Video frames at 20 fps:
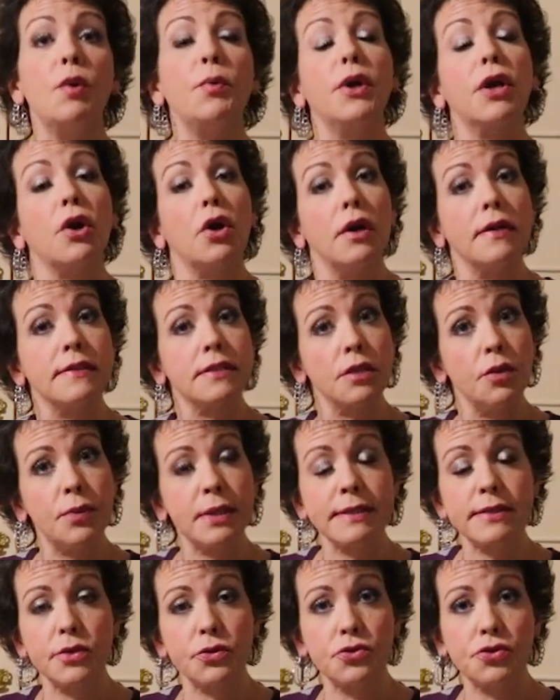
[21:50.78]
We are also
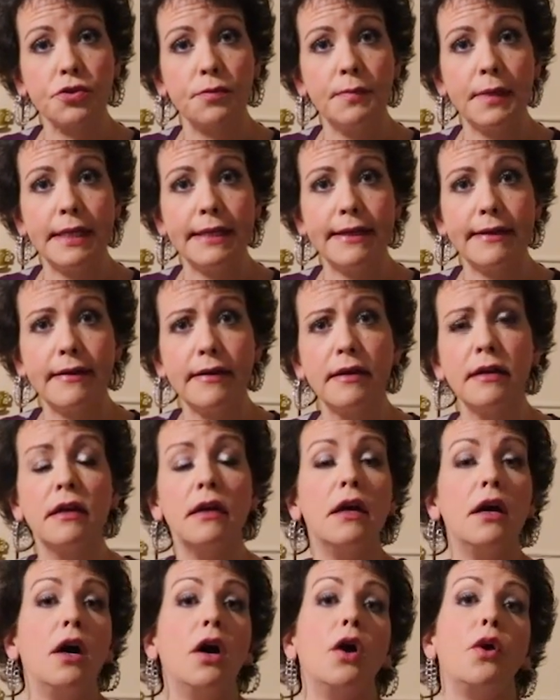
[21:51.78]
on social media.
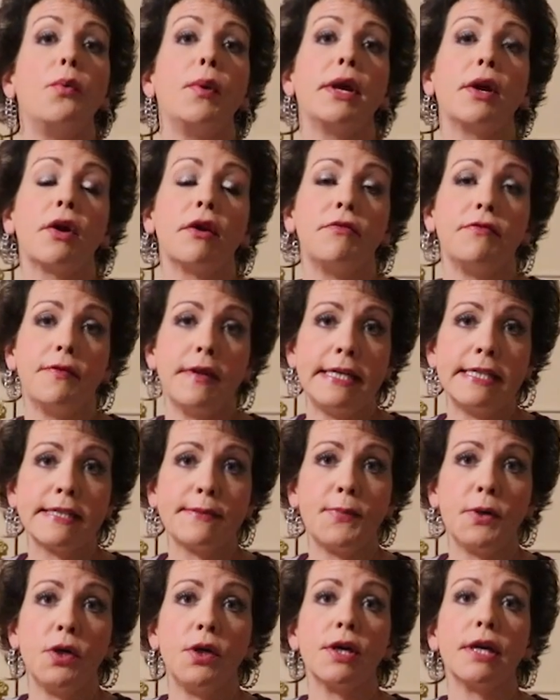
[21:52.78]
We are on
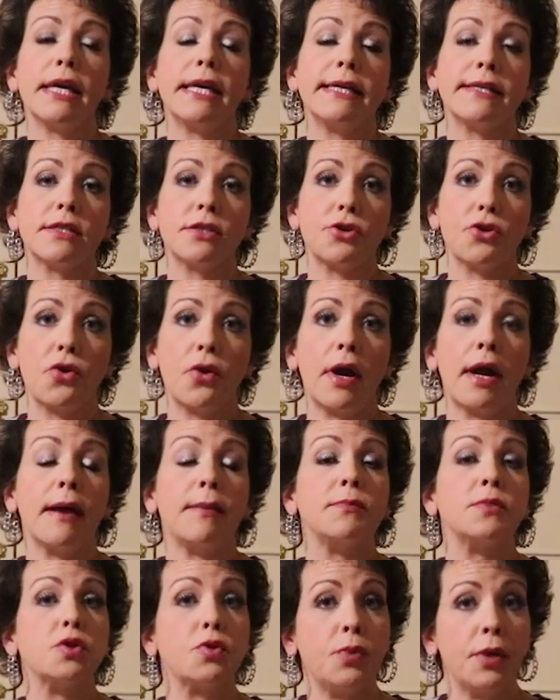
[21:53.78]
Facebook,
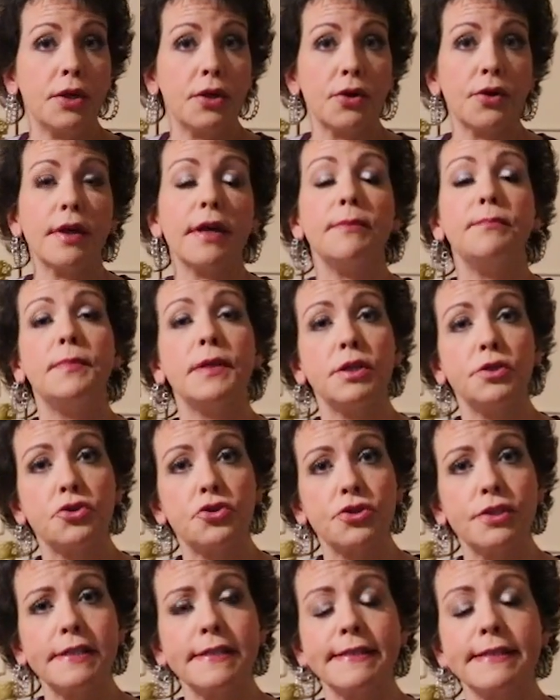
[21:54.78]
Instagram, Twitter, and
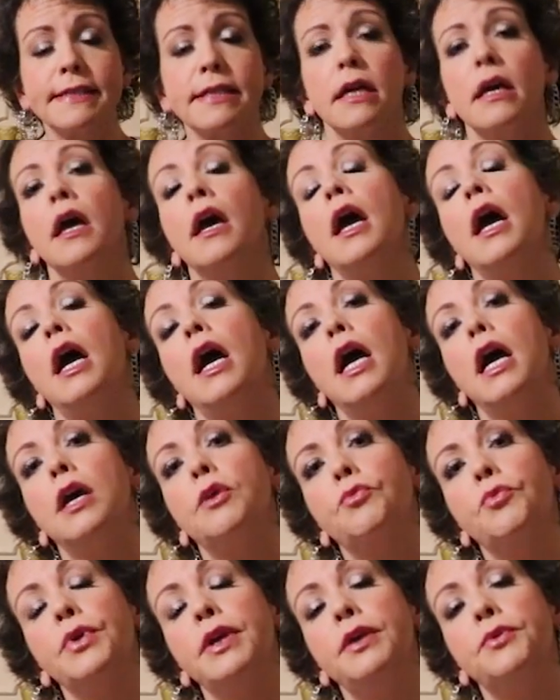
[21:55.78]
Pinterest.
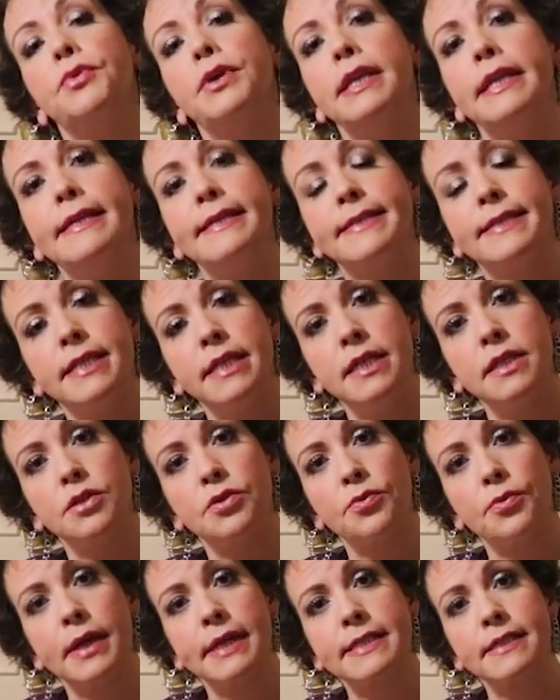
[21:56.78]
And we release
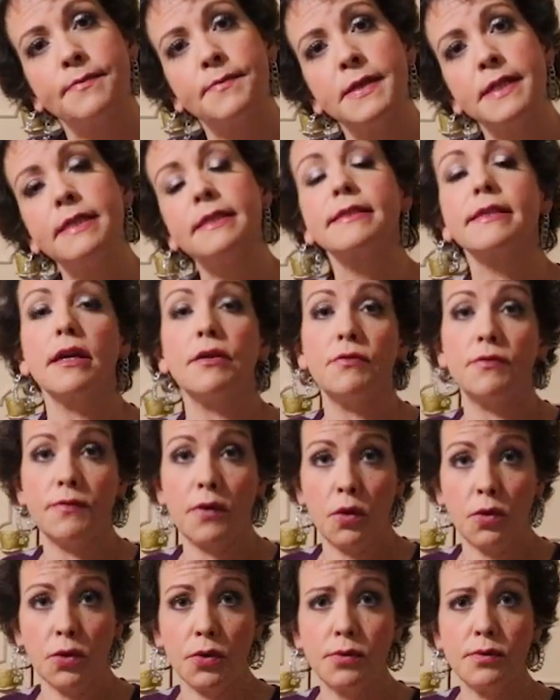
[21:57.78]
teaser recipes and
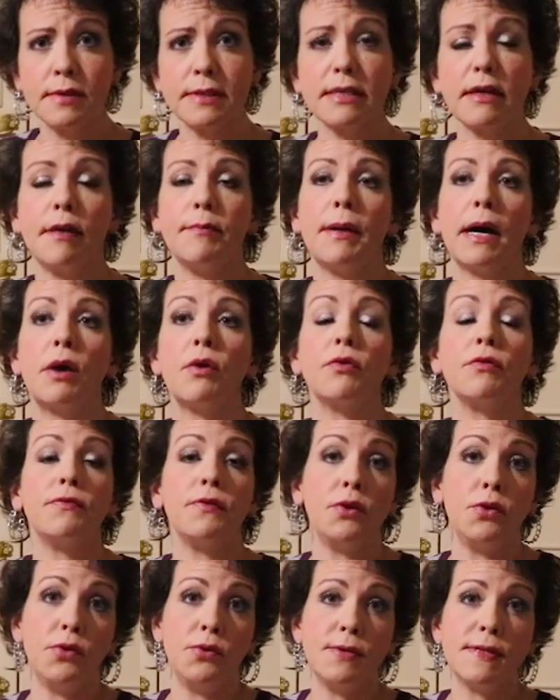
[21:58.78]
photos about
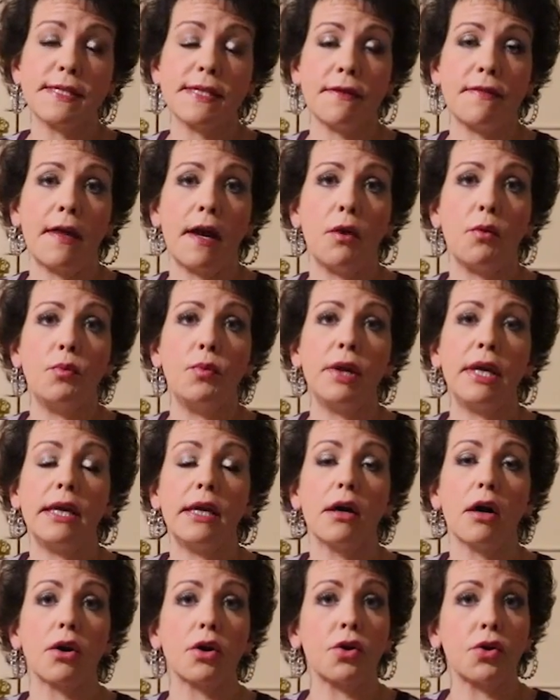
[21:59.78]
foods that
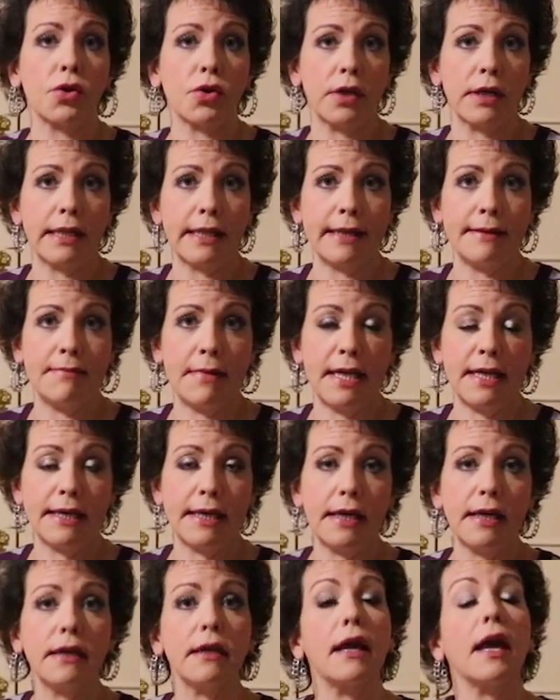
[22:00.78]
we are currently
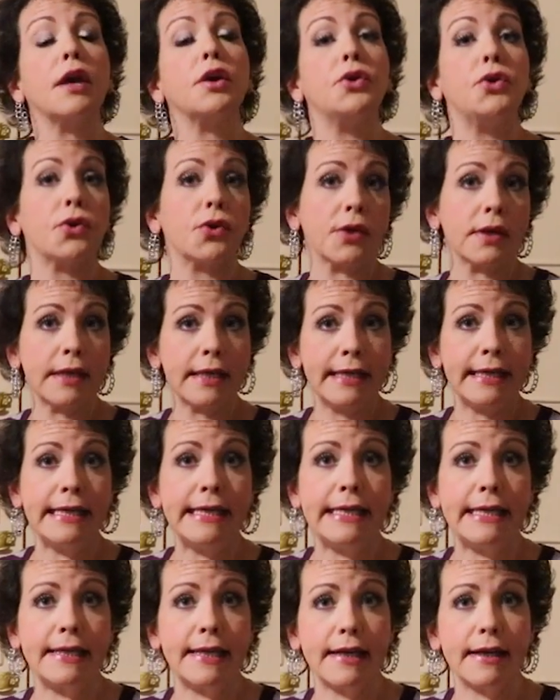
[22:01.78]
making and currently
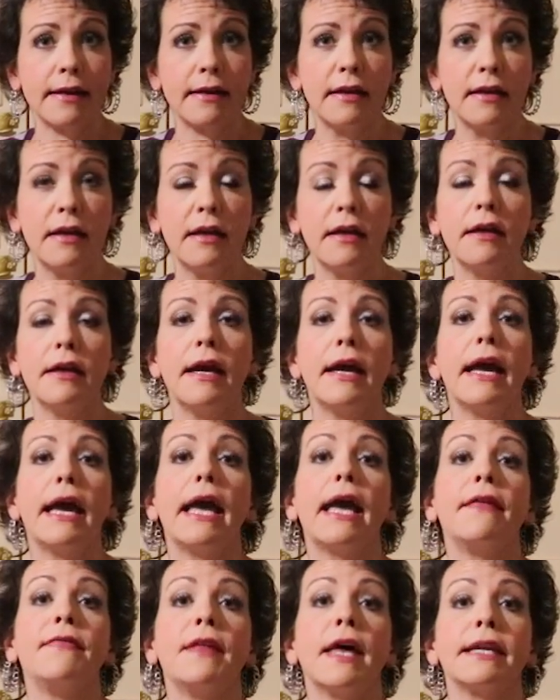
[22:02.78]
eating.
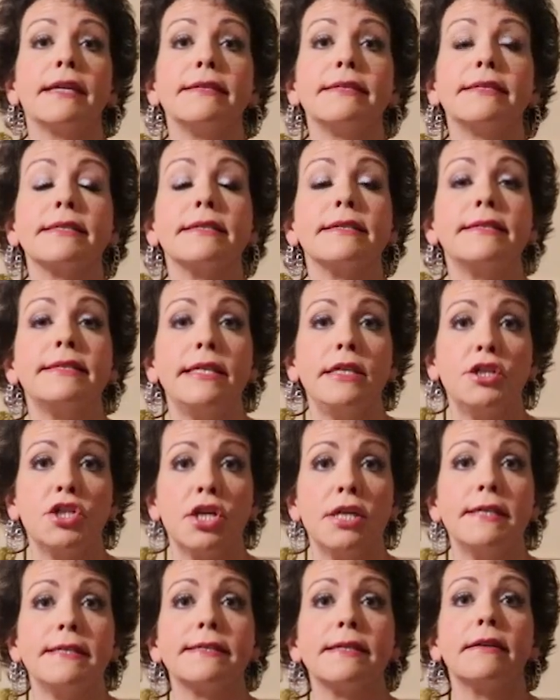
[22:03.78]
And that C
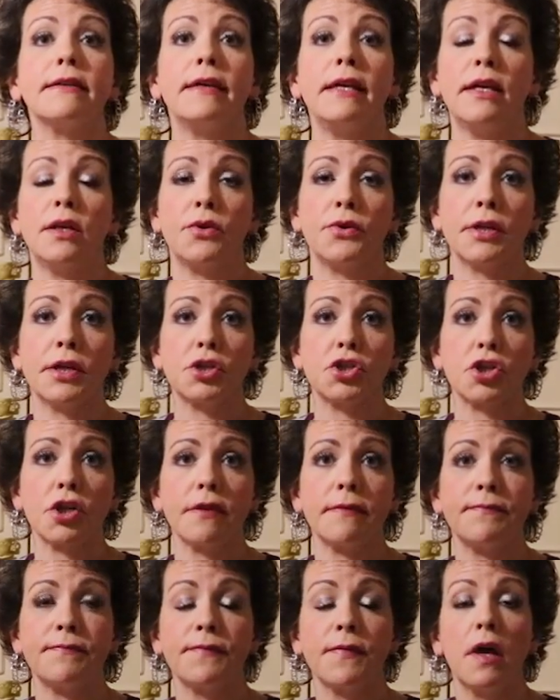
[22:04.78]
J's Keto
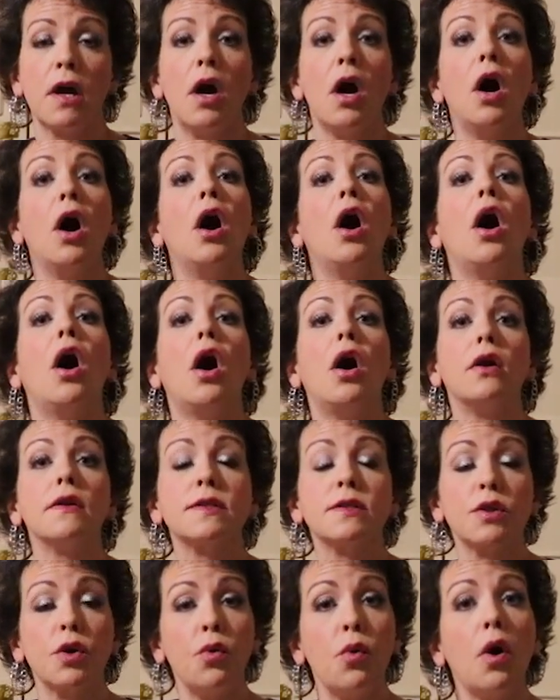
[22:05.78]
Kitchen.
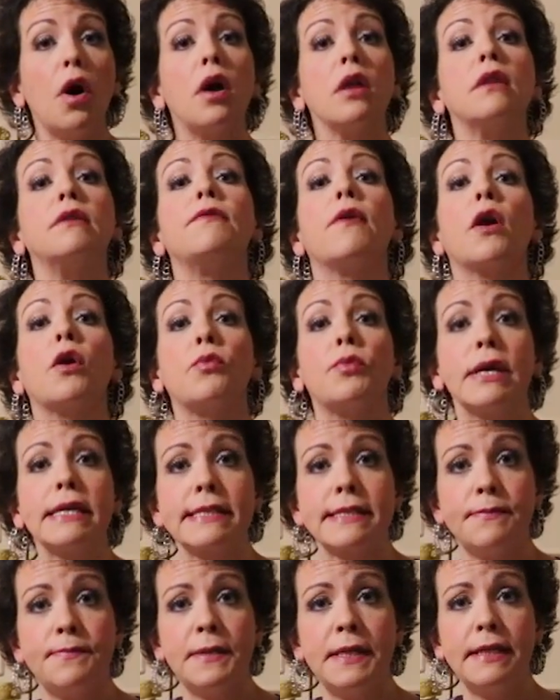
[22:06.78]
Also, all of our
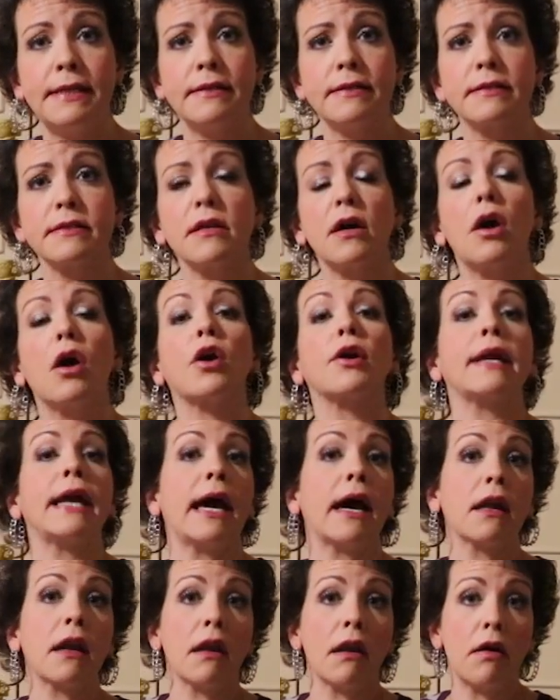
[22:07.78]
recipes are
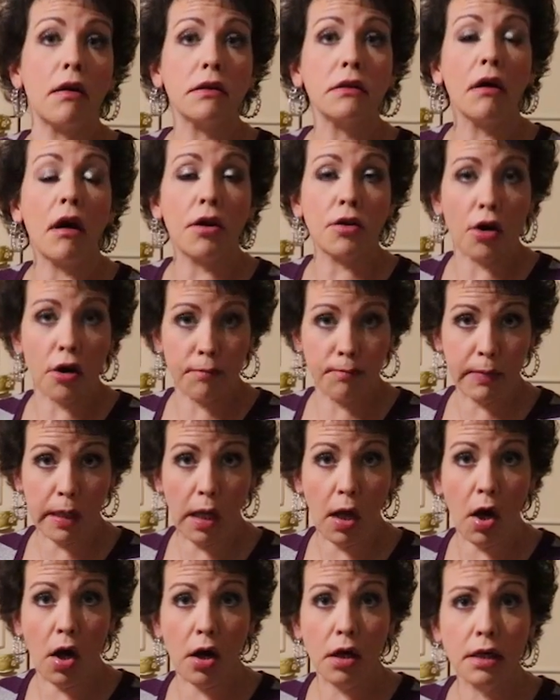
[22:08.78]
cataloged on our
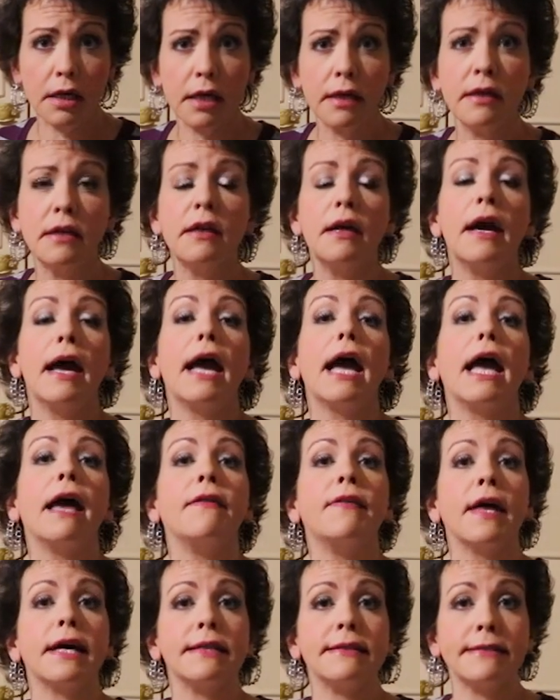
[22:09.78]
blog,
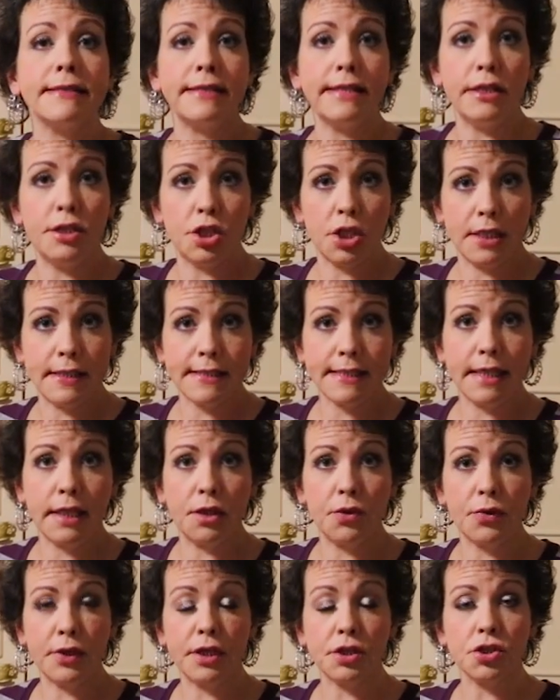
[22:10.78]
and that is C J's
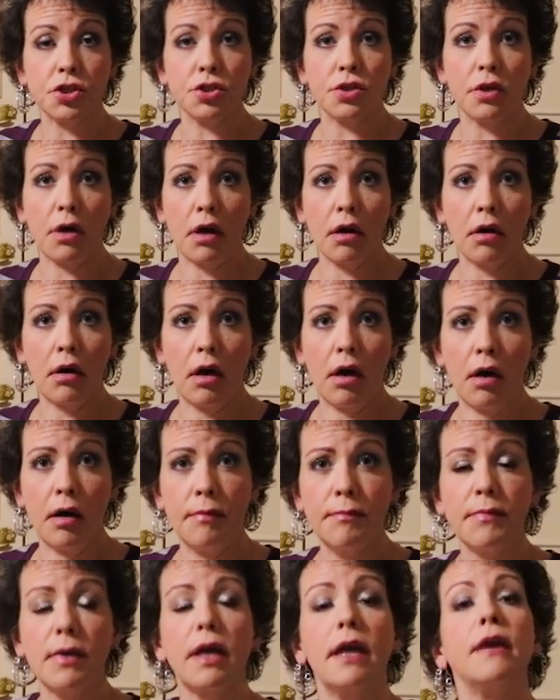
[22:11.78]
keto kitchen dot
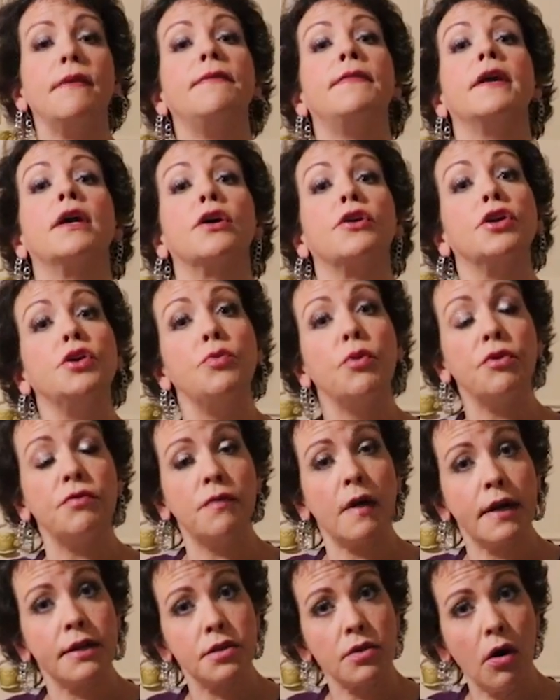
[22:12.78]
com, and there you will
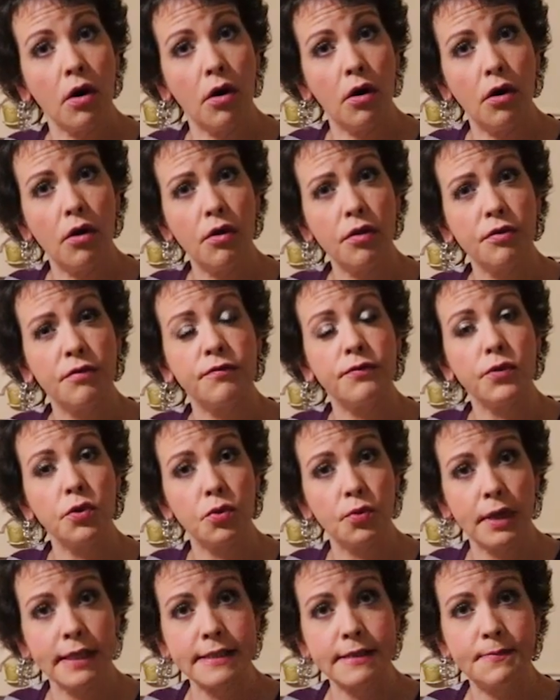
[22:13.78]
find all the full
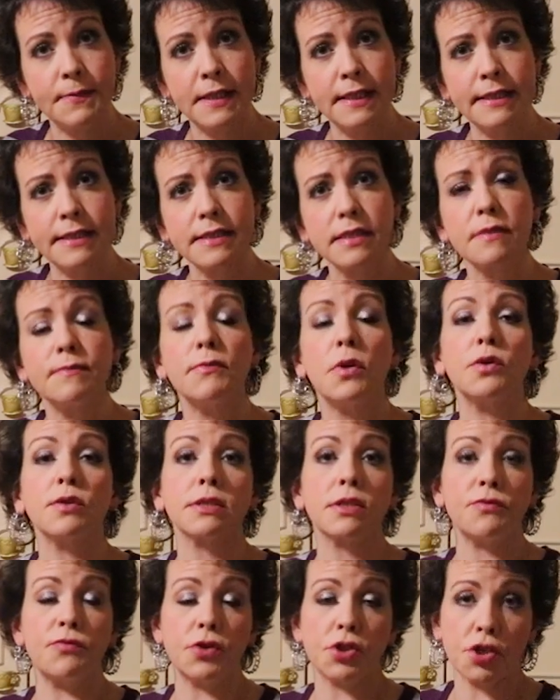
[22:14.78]
recipes,
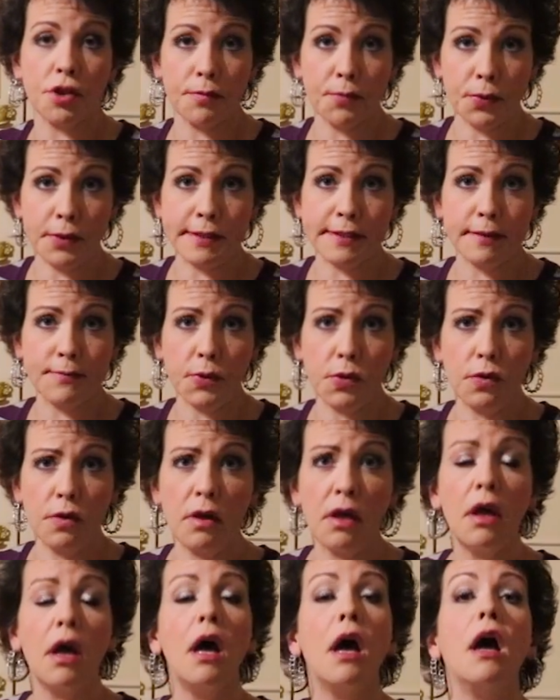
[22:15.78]
most of which are
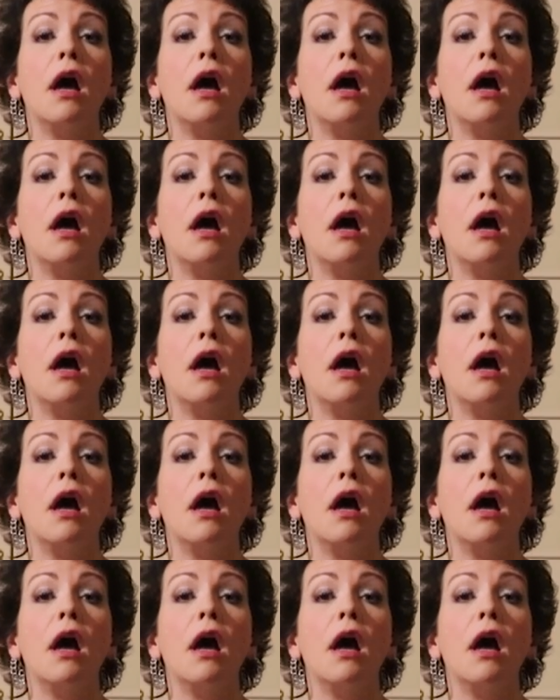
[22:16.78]
printable.